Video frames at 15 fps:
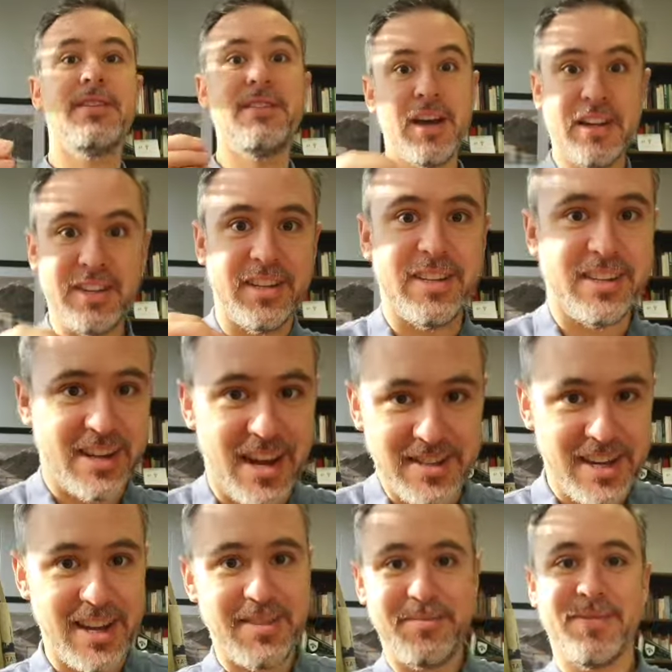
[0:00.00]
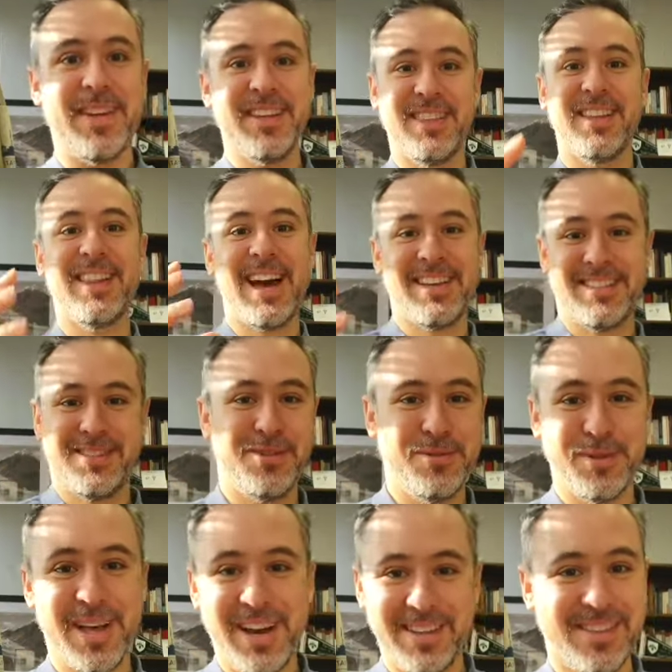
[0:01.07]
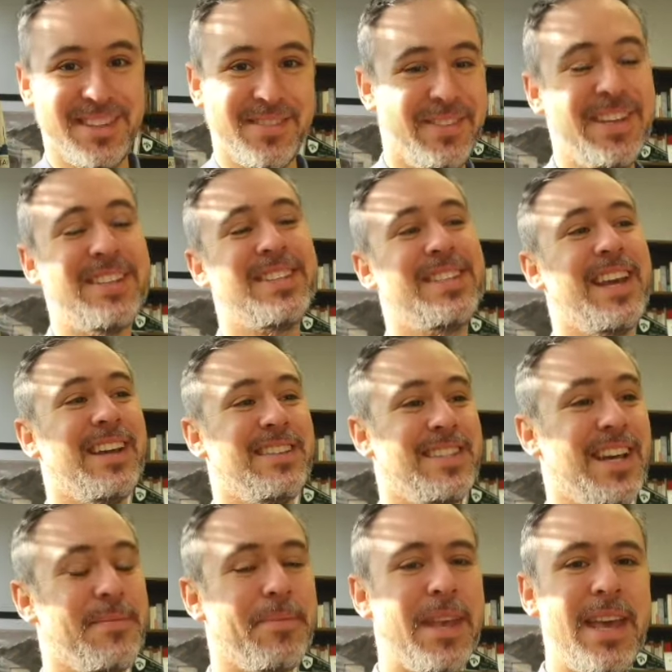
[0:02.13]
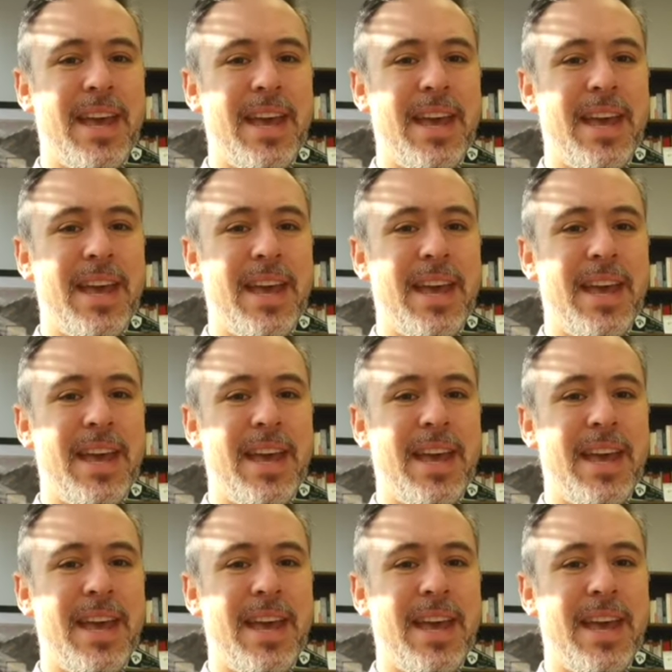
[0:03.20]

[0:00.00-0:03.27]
da da da da da in the last two lines of each stanza.